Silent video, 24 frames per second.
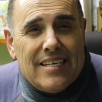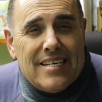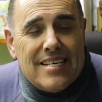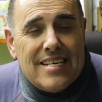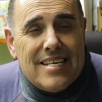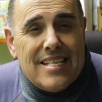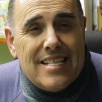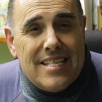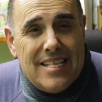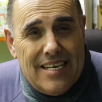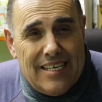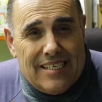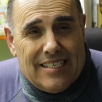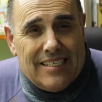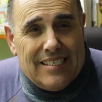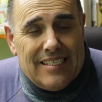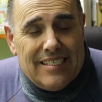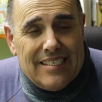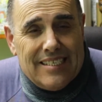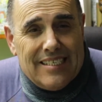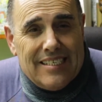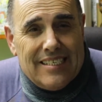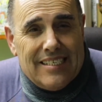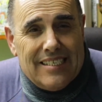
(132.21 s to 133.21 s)

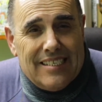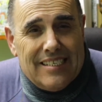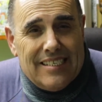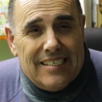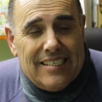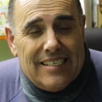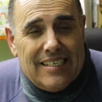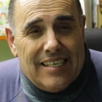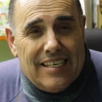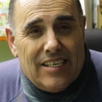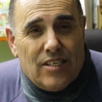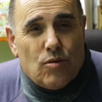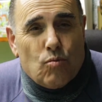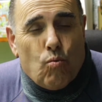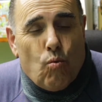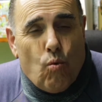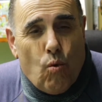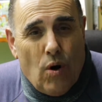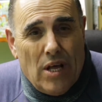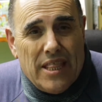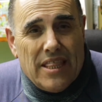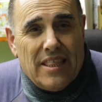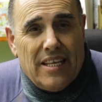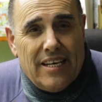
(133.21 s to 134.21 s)
This is
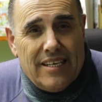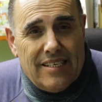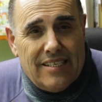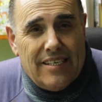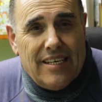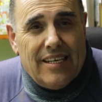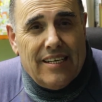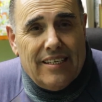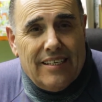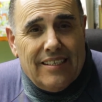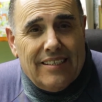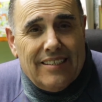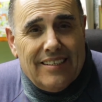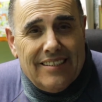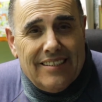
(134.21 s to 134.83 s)
what they said.